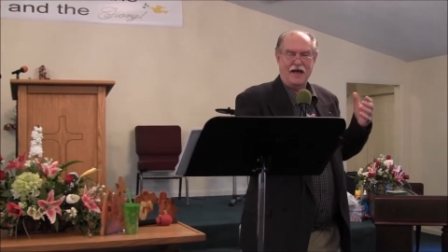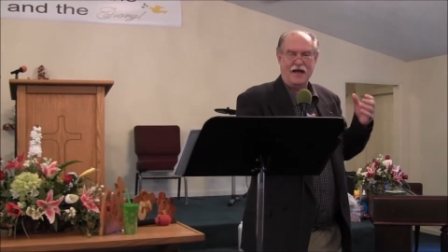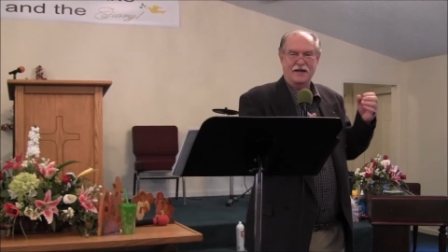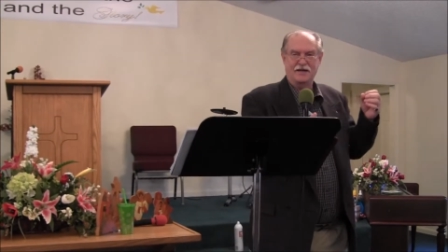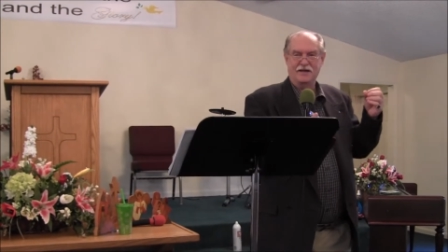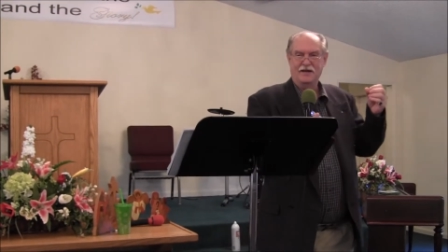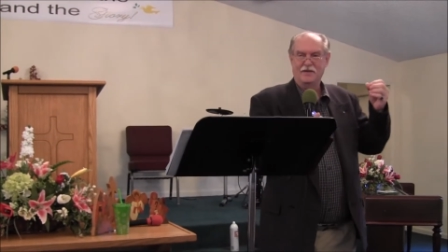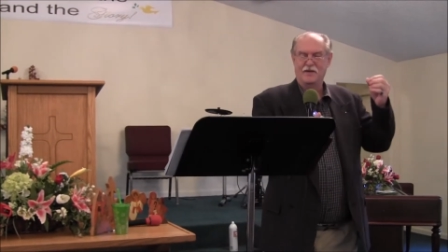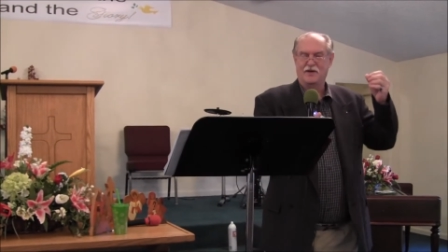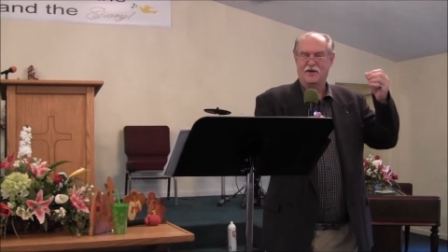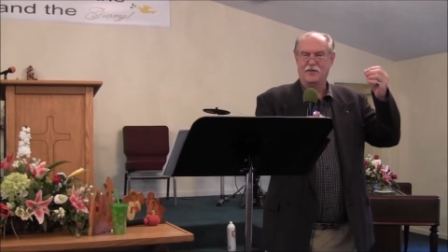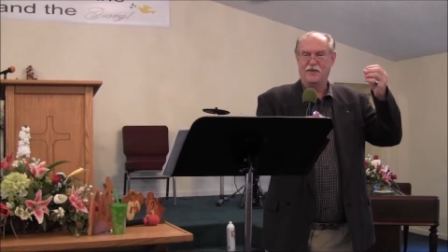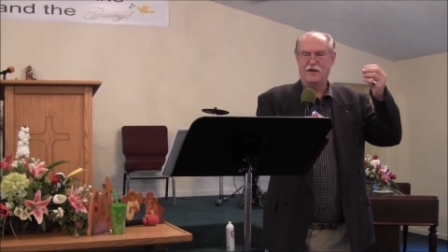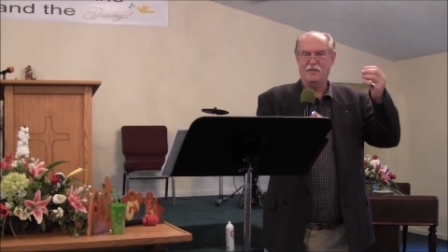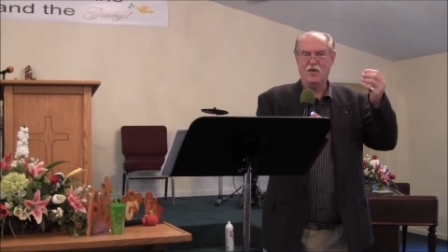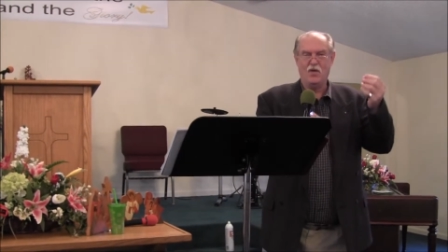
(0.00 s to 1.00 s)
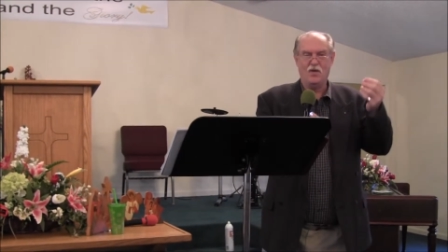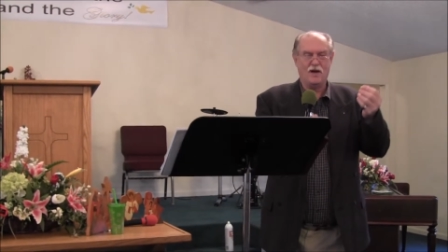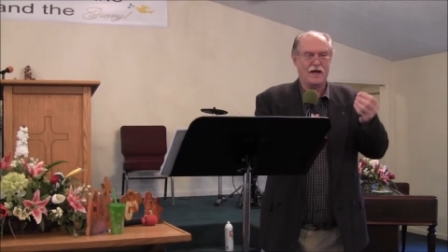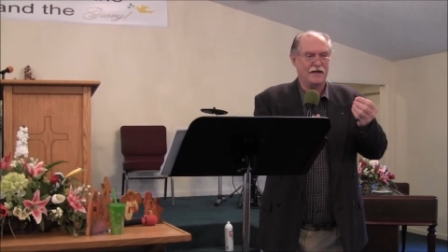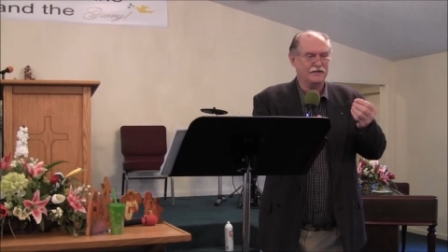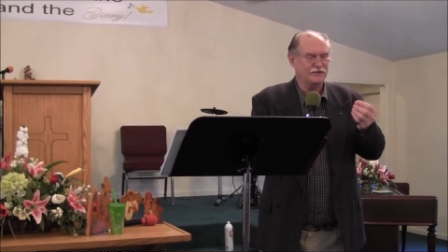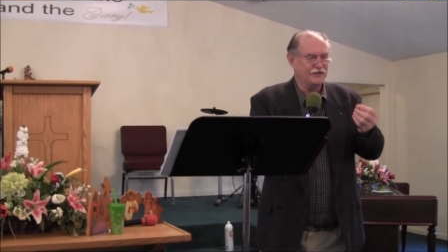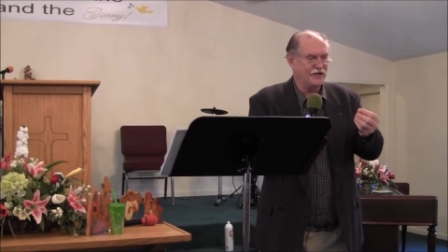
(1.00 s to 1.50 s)
and to be more
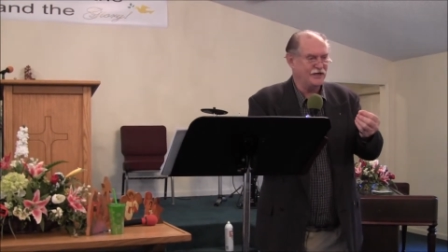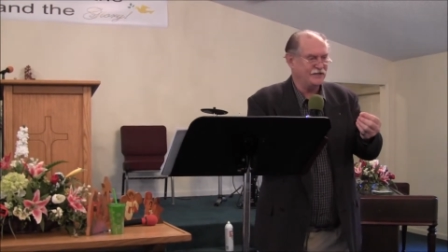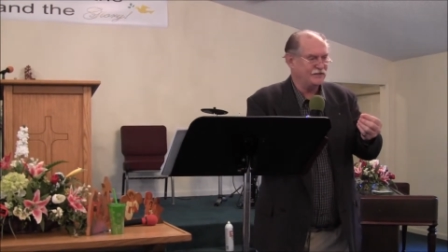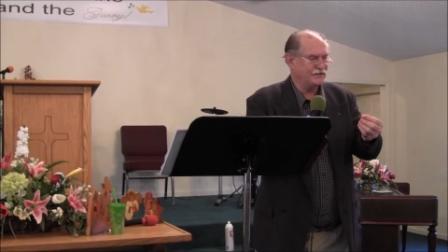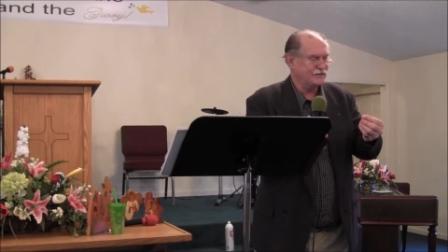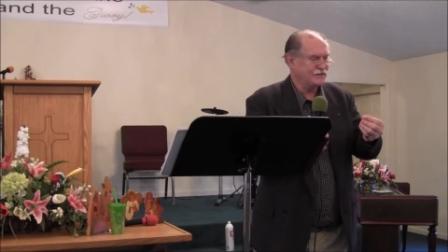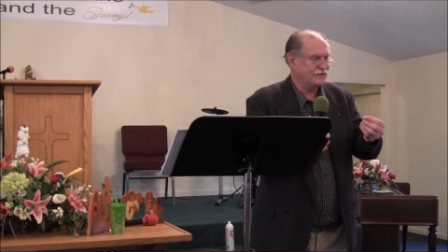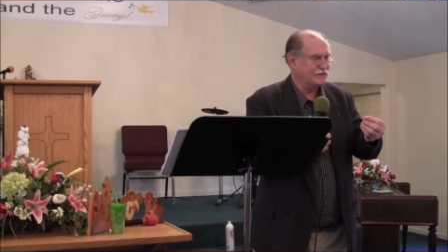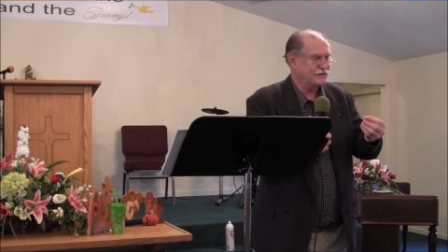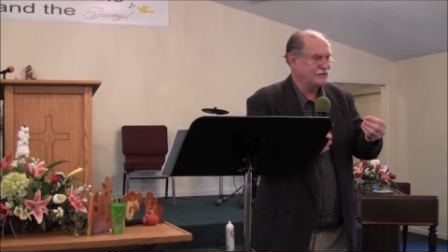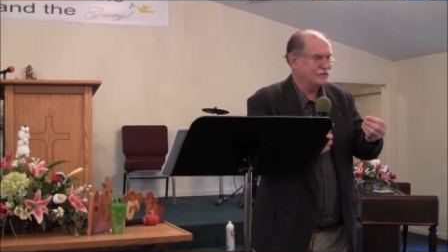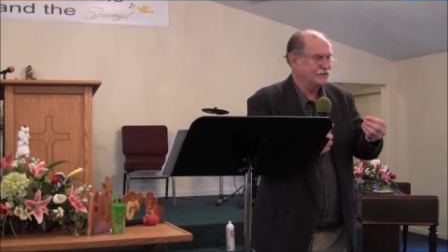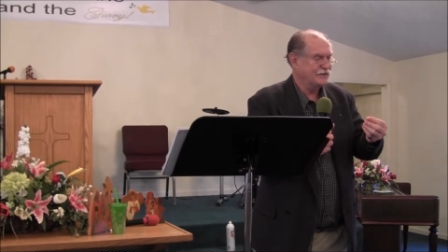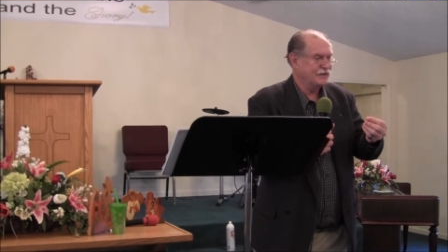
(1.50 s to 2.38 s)
like Jesus